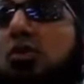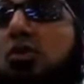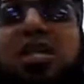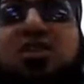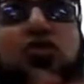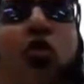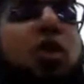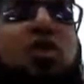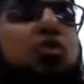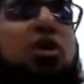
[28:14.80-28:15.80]
That there's no
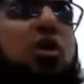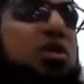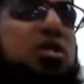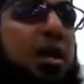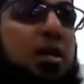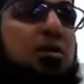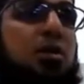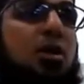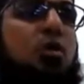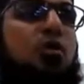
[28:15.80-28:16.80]
way to reconcile.
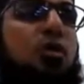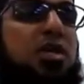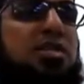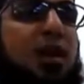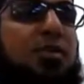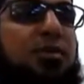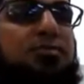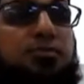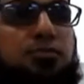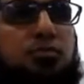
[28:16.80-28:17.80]
For
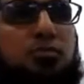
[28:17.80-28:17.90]
example,